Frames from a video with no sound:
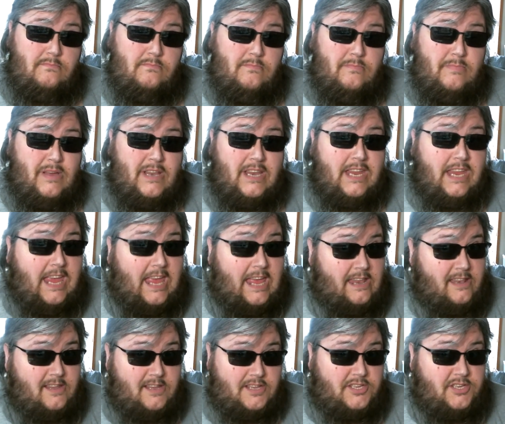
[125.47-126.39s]
but
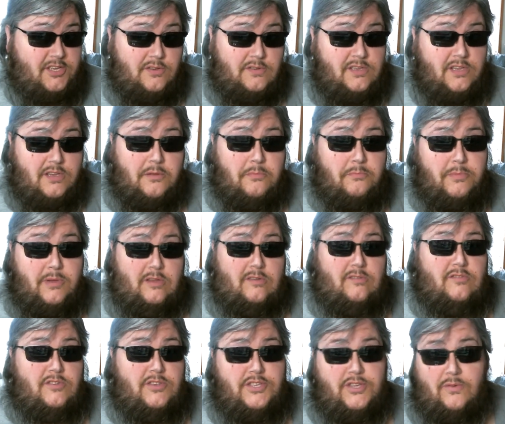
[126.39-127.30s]
again, it's using
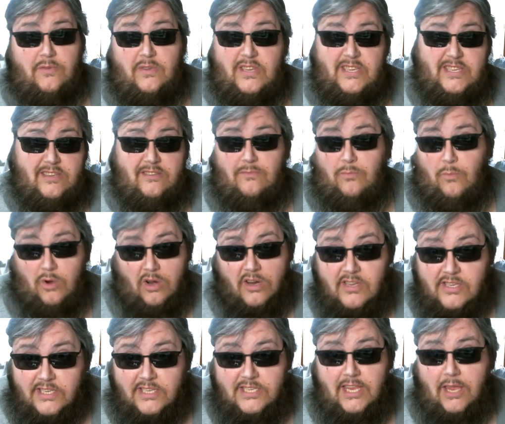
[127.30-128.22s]
computers, so it still
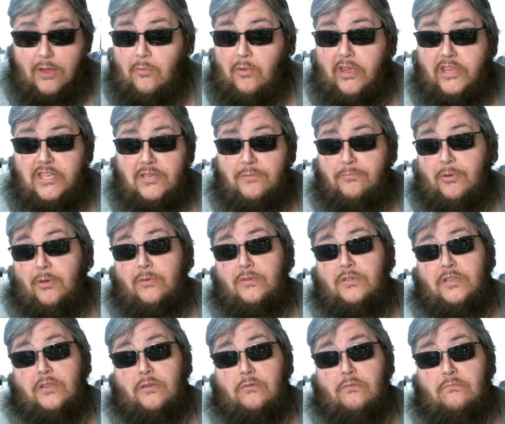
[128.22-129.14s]
works the same way it's supposed
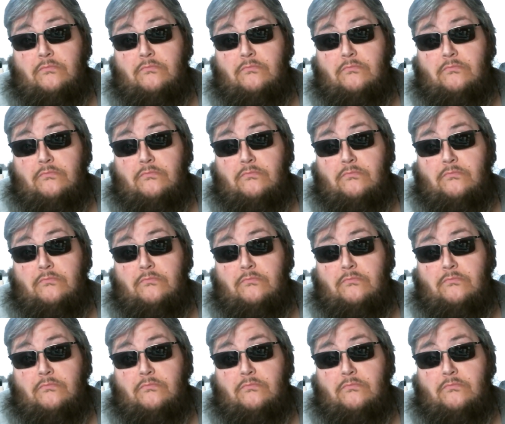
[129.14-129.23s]
to.